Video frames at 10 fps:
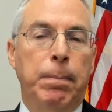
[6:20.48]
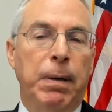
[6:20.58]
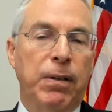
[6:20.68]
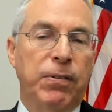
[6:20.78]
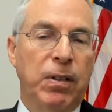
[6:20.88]

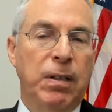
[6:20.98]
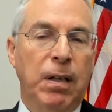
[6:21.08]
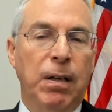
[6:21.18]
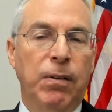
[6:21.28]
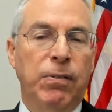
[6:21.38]

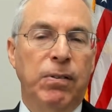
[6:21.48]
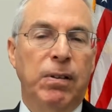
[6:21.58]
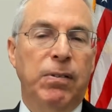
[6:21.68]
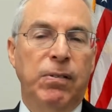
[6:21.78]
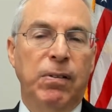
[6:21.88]
Palestinians,
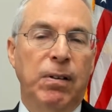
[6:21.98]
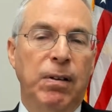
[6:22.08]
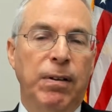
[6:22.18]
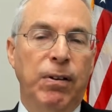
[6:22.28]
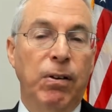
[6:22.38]
it's
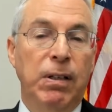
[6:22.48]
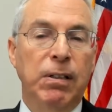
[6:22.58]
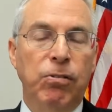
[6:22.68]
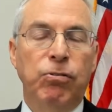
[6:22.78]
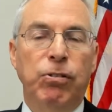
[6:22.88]
their
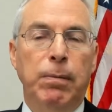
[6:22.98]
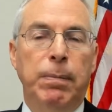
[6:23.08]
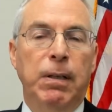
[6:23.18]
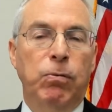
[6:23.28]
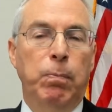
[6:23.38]

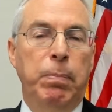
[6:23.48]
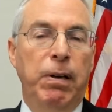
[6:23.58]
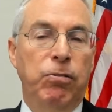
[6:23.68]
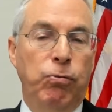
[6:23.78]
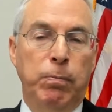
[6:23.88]
leadership
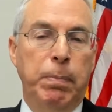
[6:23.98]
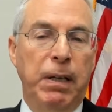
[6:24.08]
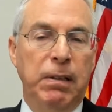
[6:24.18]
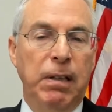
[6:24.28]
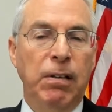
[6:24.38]
that should
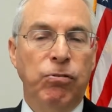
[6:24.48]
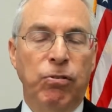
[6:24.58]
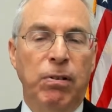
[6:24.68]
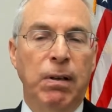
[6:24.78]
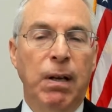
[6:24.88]
pay
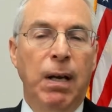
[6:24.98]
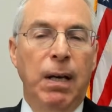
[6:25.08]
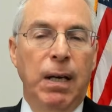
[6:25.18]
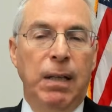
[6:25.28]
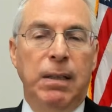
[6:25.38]
attention
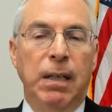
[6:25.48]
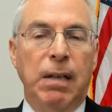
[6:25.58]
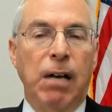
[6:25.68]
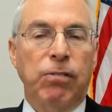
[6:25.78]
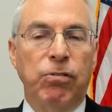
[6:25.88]
and
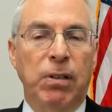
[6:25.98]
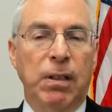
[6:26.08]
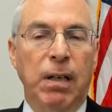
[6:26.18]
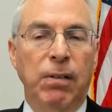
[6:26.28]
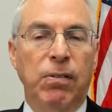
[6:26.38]
take action
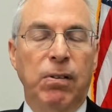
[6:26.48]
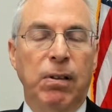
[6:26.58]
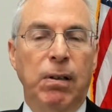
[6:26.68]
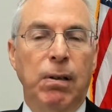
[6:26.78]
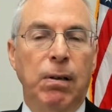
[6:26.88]
against
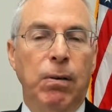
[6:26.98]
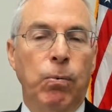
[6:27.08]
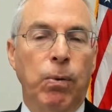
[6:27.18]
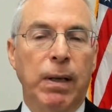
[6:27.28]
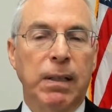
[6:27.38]
the
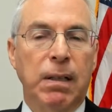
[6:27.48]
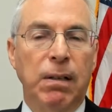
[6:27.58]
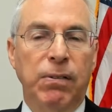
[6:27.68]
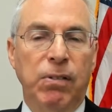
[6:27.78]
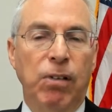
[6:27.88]

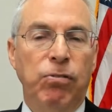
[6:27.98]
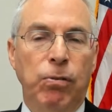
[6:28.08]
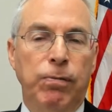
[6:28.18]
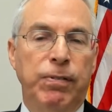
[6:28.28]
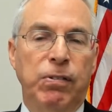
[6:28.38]

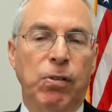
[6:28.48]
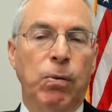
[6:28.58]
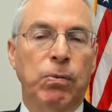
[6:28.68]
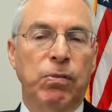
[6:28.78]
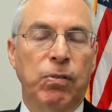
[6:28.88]
radicalization of its
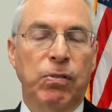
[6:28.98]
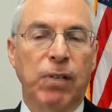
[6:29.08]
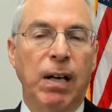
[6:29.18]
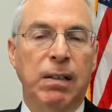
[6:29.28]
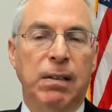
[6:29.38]
own
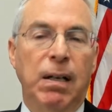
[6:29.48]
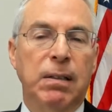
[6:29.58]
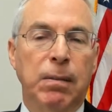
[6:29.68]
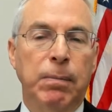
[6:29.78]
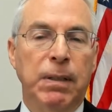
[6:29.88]
society.
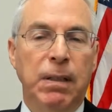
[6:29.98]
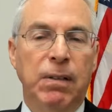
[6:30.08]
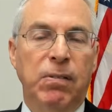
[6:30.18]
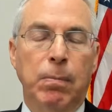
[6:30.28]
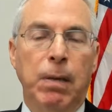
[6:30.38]
Ultimately,
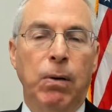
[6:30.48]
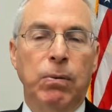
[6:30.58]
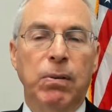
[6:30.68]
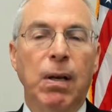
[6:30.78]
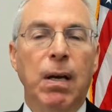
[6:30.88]
it's
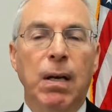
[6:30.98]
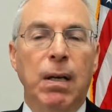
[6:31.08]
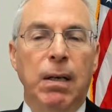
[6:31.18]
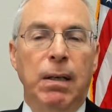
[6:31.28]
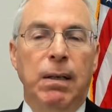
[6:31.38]
about
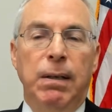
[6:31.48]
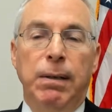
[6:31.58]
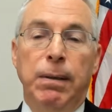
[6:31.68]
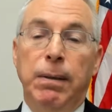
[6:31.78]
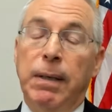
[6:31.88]

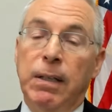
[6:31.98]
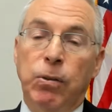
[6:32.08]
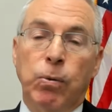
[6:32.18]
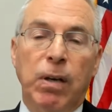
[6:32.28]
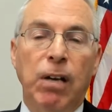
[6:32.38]

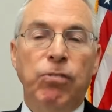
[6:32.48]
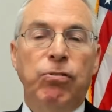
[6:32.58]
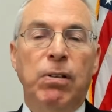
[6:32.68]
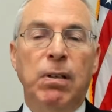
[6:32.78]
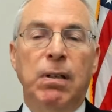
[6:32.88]

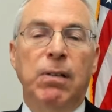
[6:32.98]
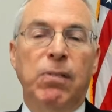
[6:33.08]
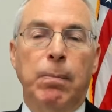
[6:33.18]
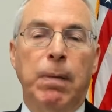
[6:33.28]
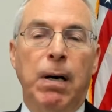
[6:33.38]
education,
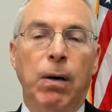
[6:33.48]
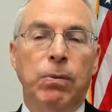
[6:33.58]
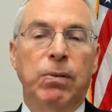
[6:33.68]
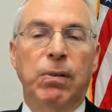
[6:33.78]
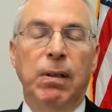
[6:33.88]
it's
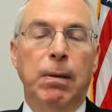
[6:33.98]
about